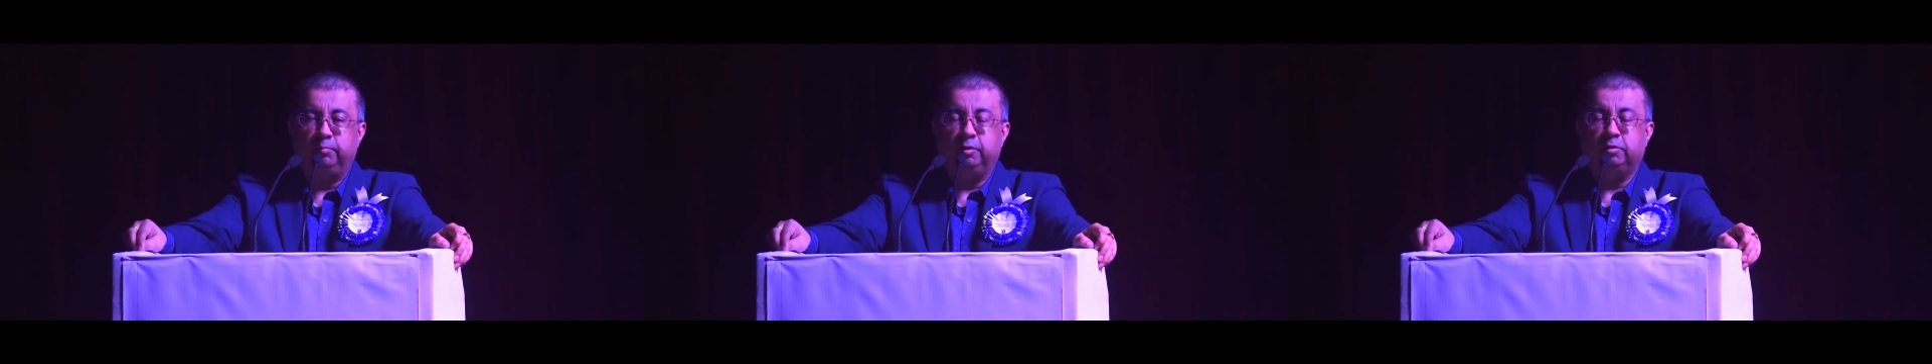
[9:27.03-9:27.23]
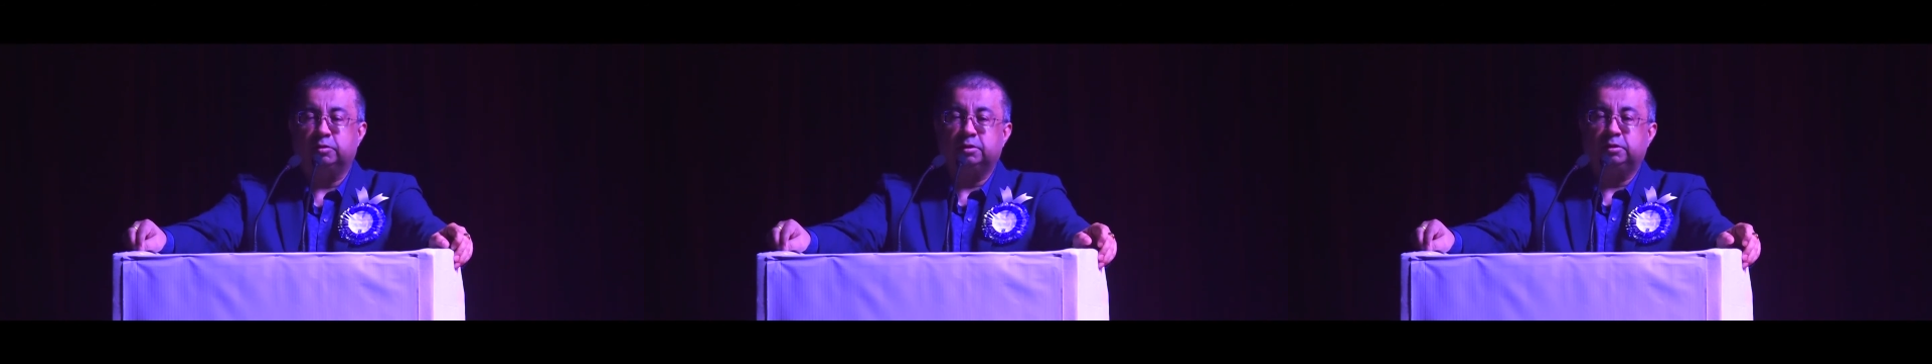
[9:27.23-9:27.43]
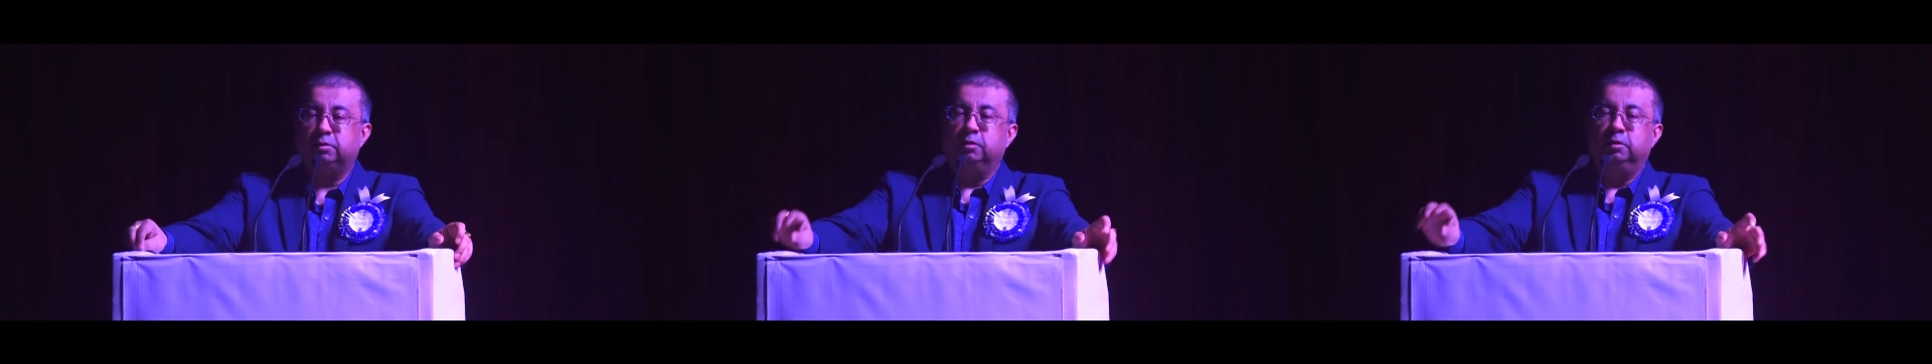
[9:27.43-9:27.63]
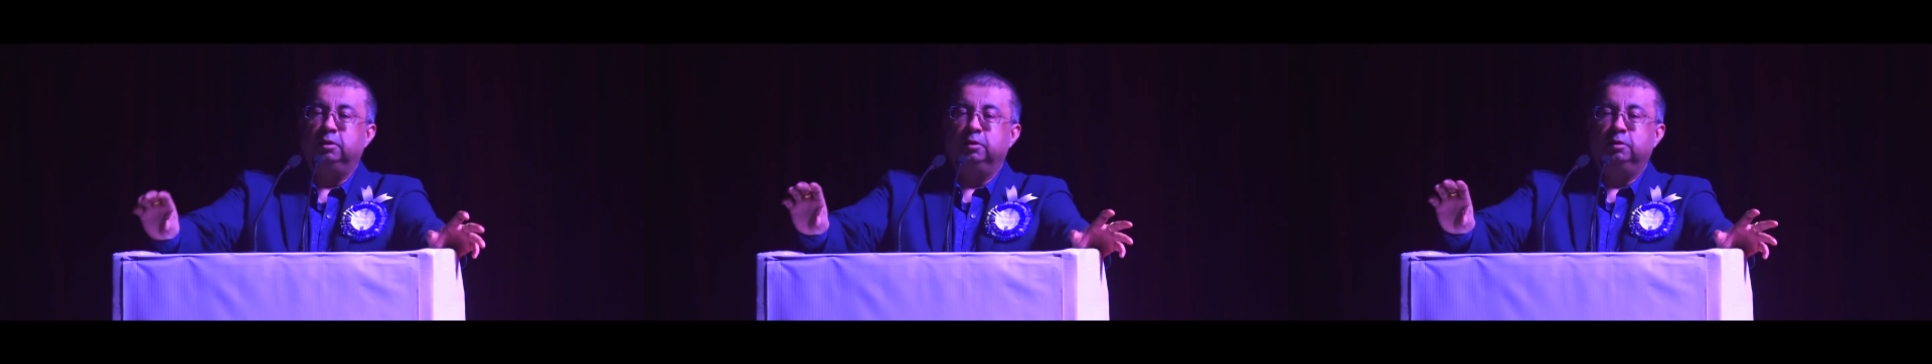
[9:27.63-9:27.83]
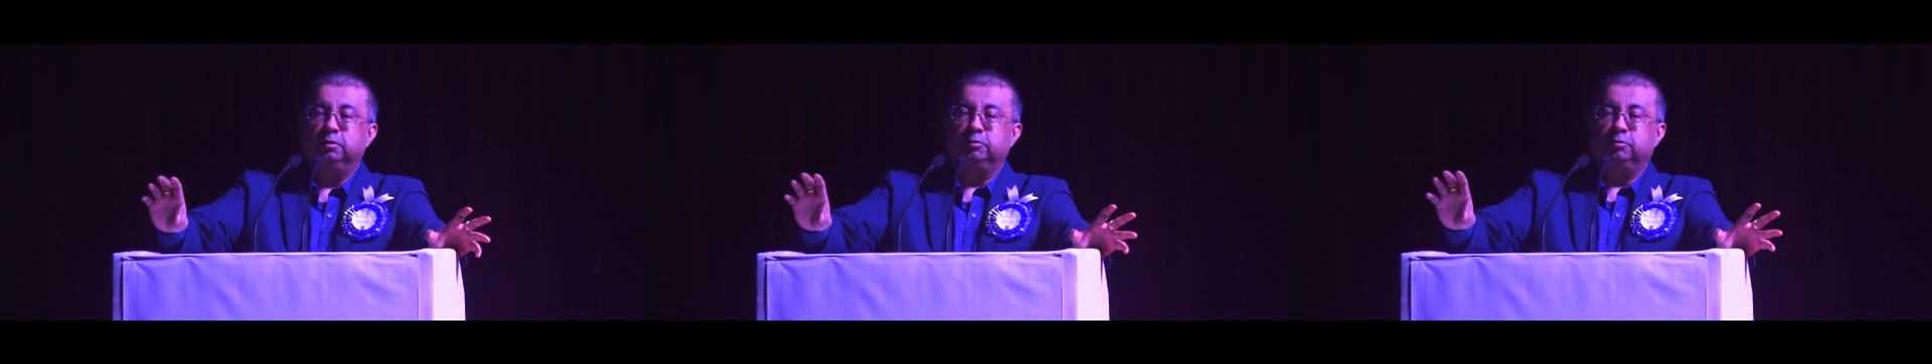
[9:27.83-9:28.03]

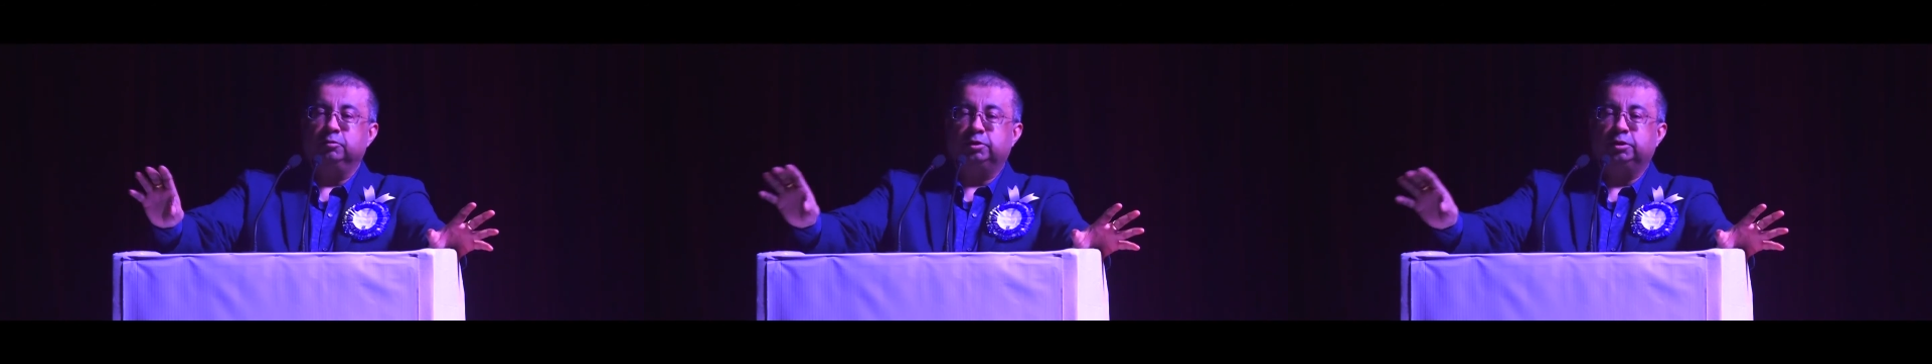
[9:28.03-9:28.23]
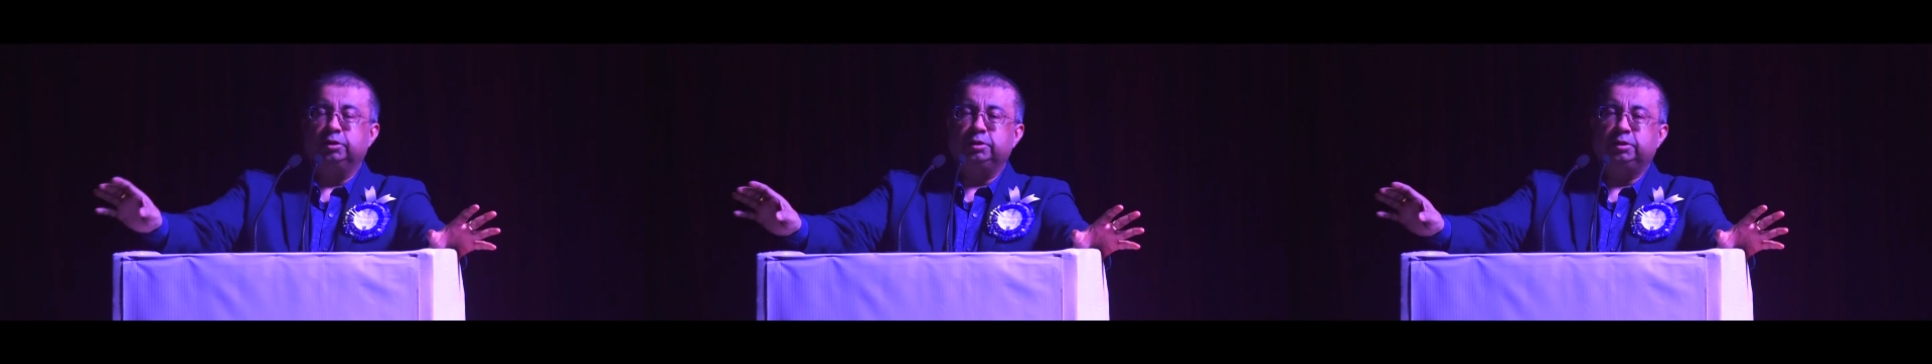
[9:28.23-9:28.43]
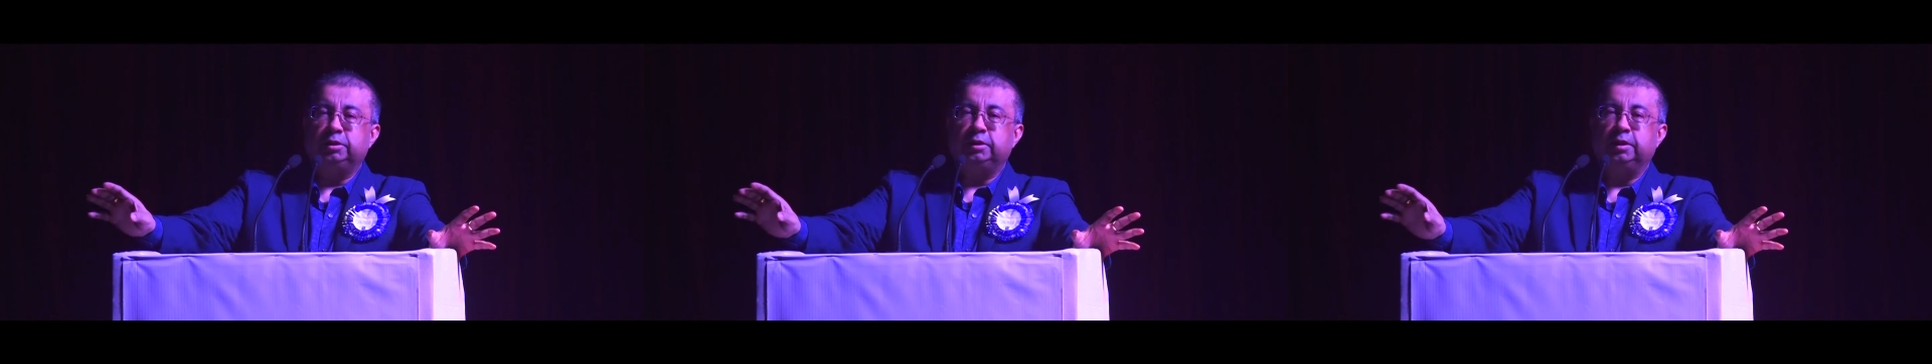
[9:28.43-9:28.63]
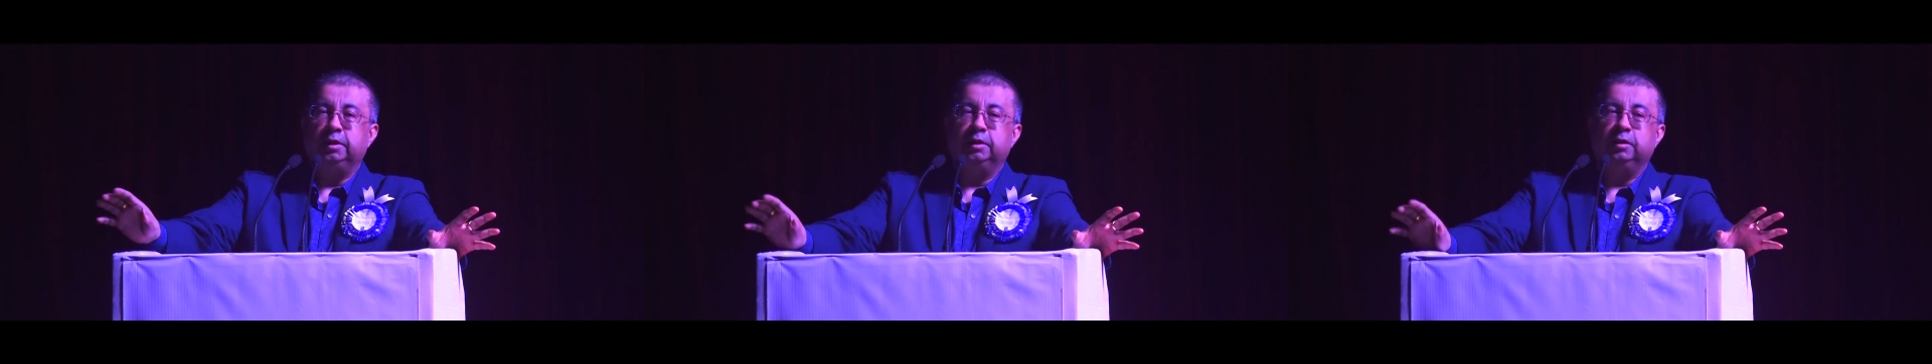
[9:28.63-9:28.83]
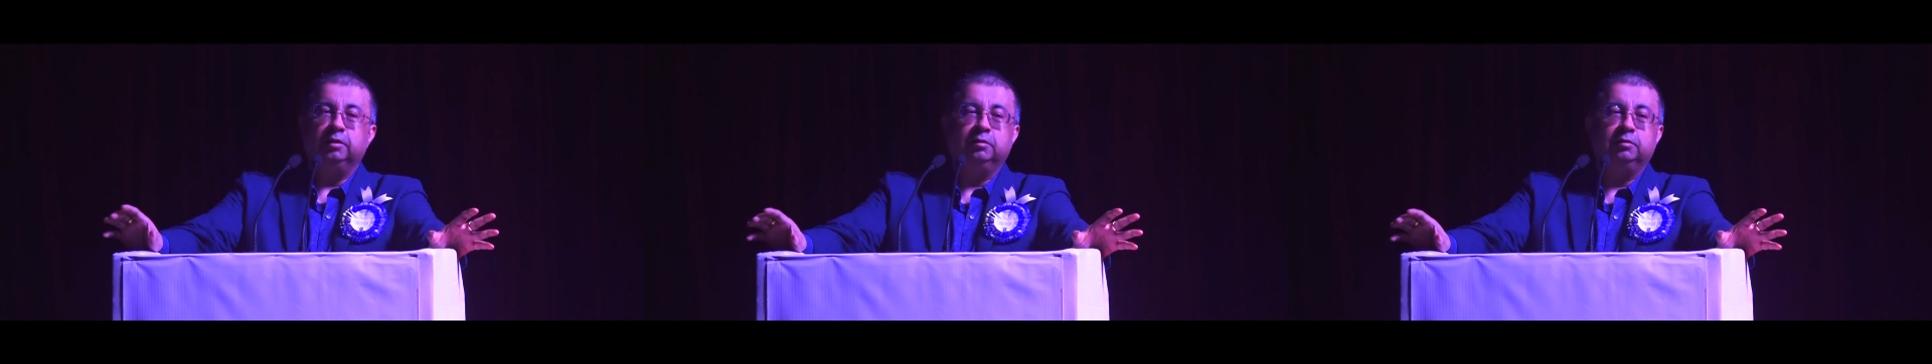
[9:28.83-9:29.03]
because constitutionally